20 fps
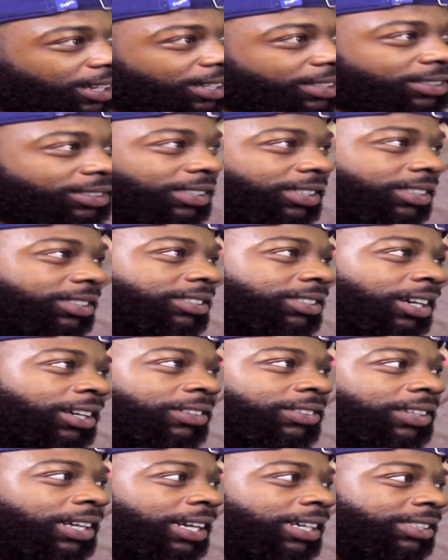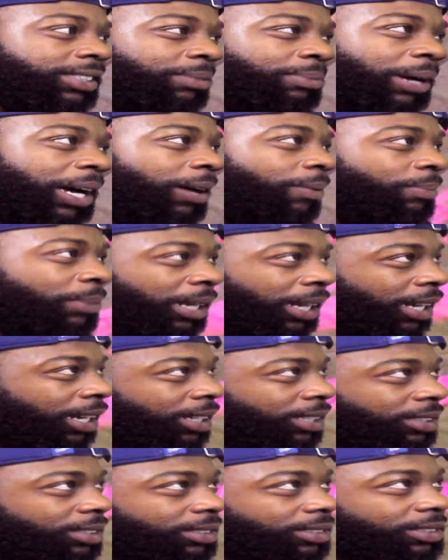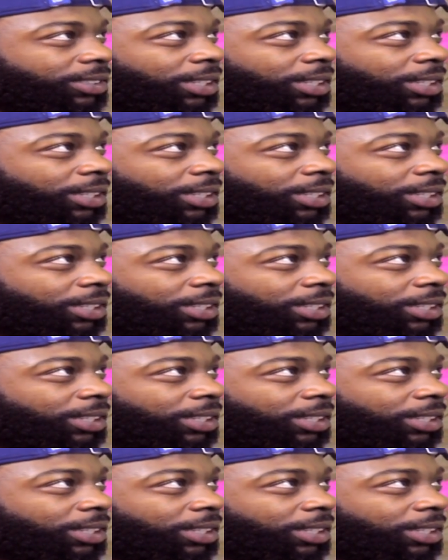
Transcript: There's certain things about men,